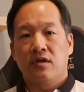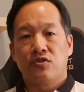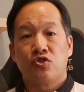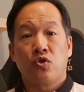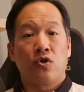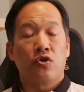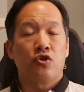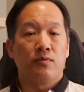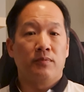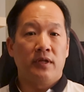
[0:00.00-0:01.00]
shorter
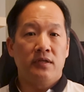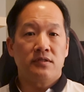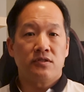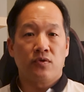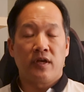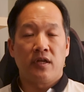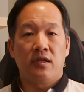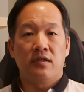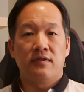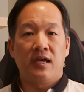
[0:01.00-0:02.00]
term lease so that
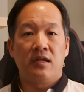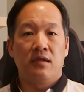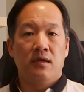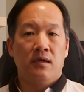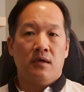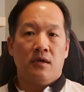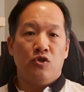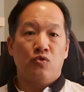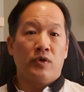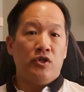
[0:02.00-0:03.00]

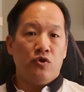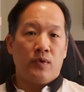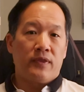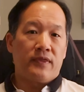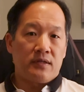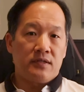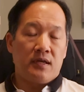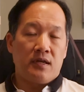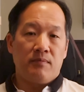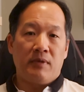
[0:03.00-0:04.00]
you renew with that
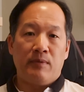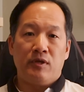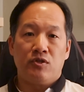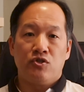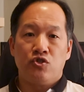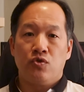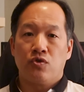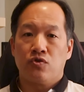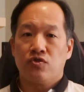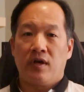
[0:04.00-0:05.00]
tenant maybe in June
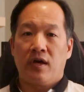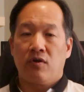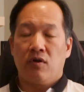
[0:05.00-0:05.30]
or July or